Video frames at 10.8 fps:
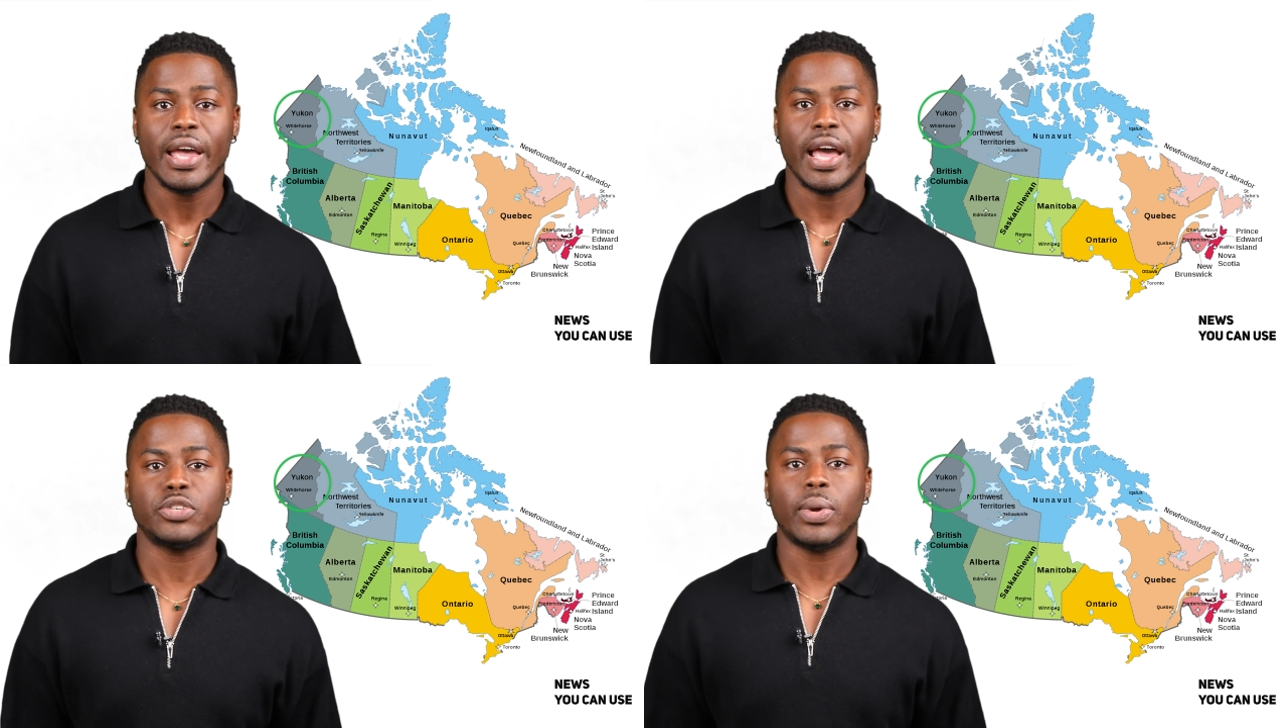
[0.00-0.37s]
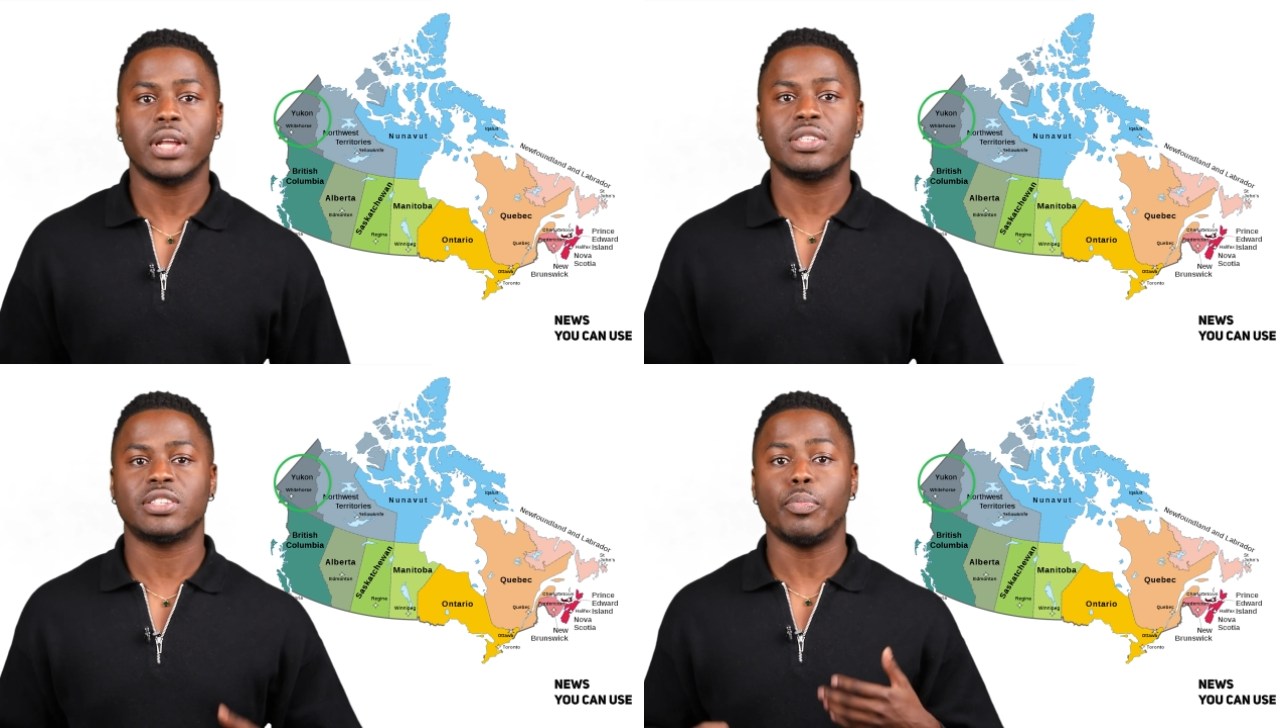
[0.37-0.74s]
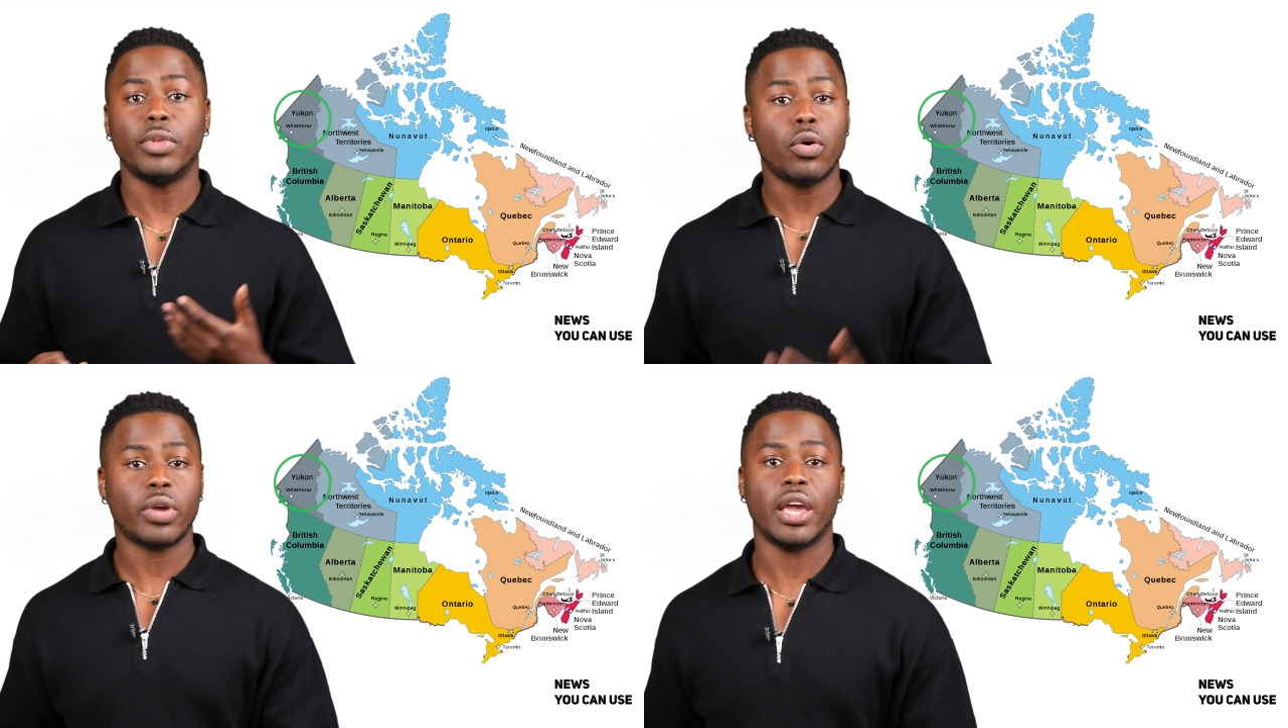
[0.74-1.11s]
as well as
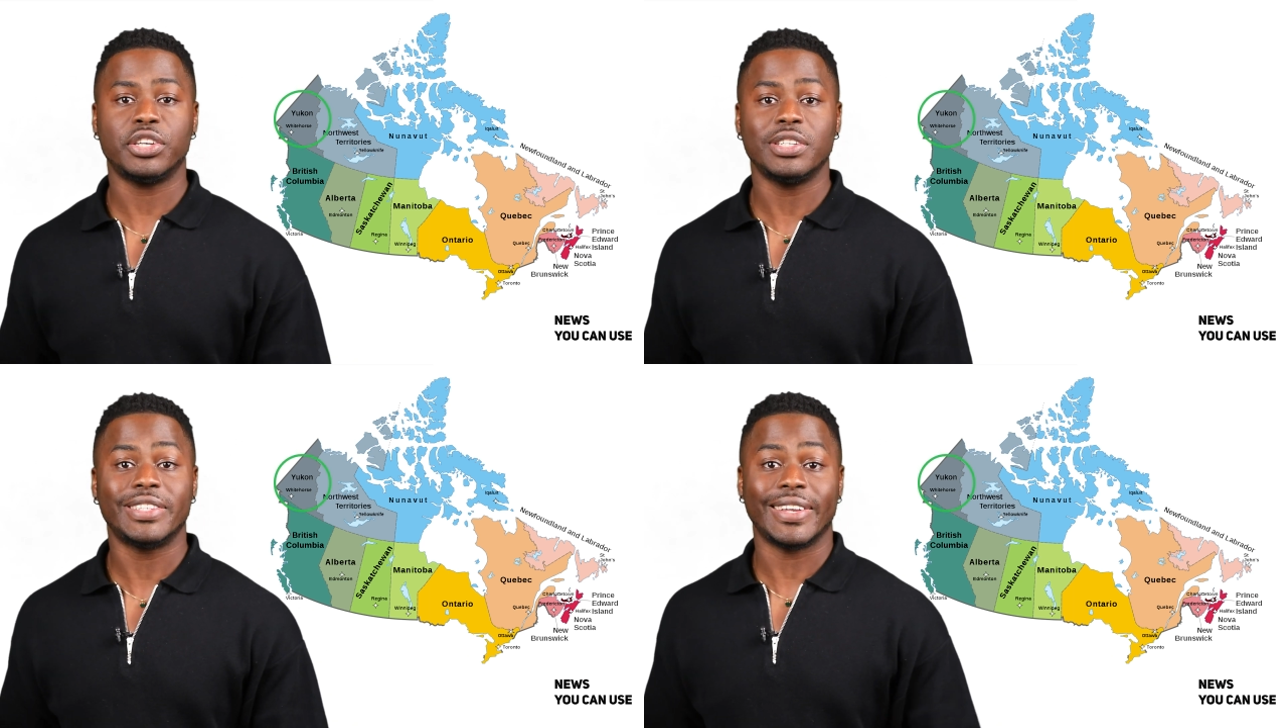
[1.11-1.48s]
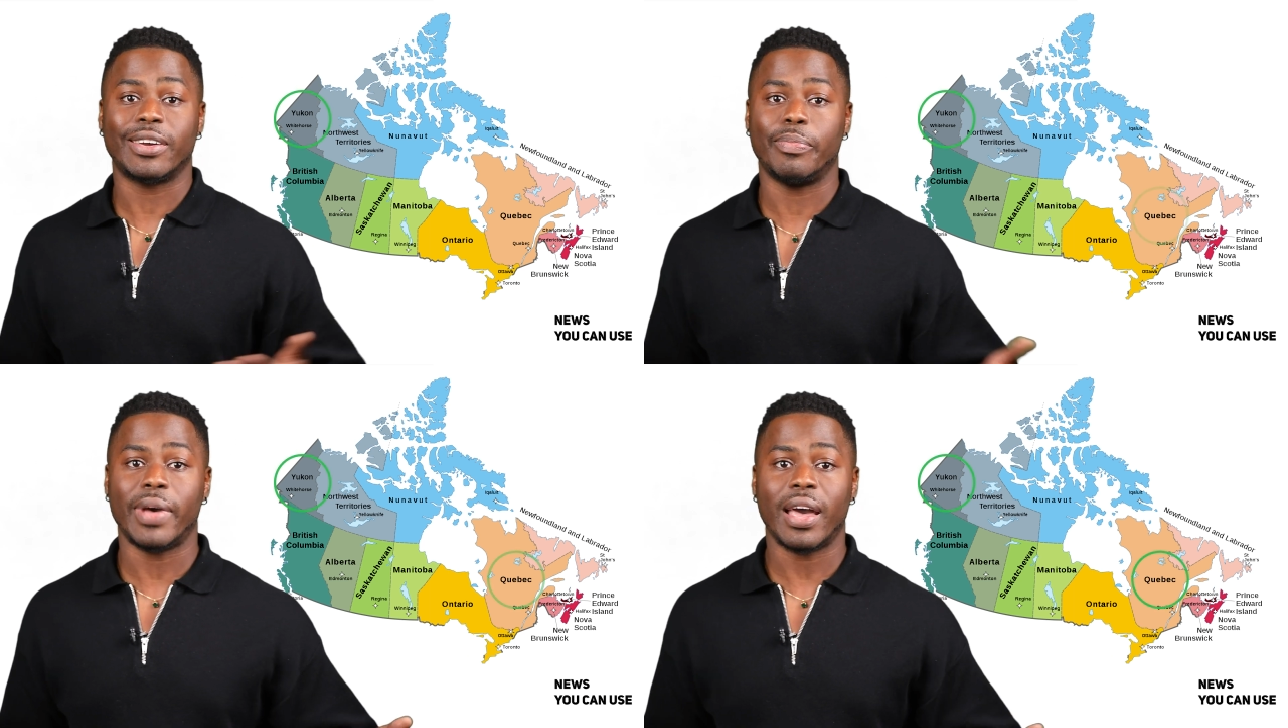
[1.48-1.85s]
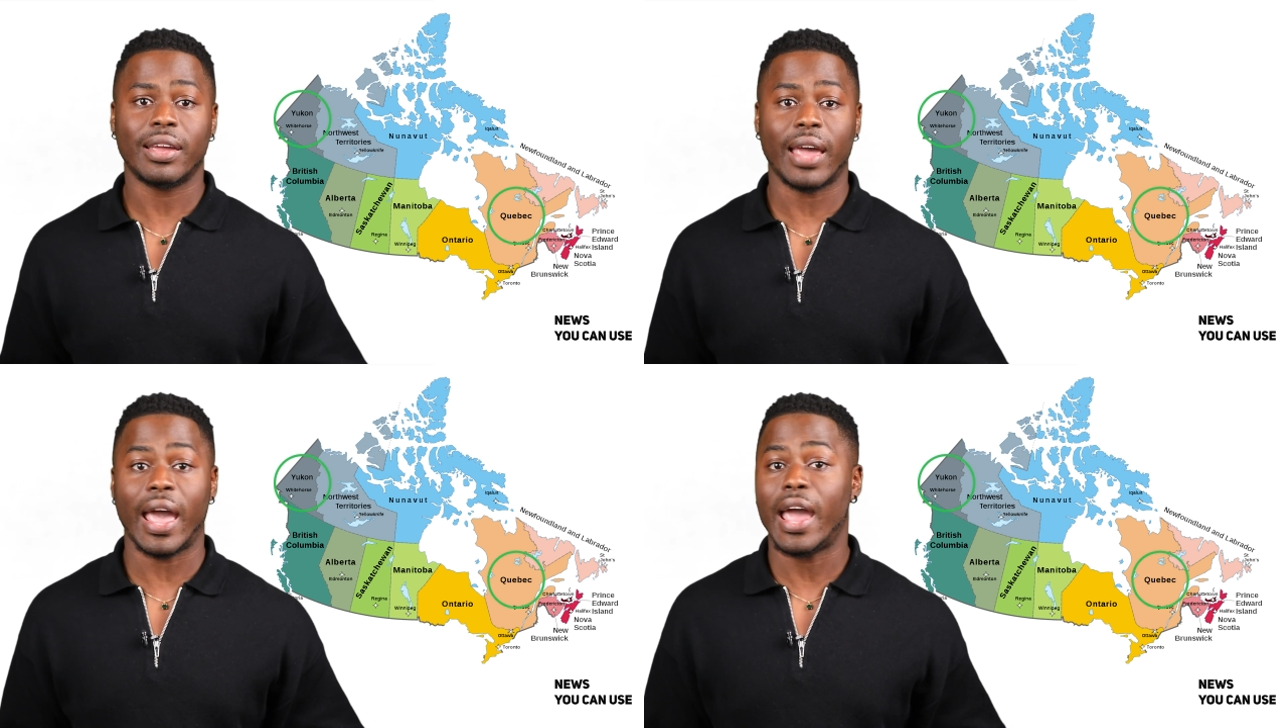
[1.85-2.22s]
some locations in Quebec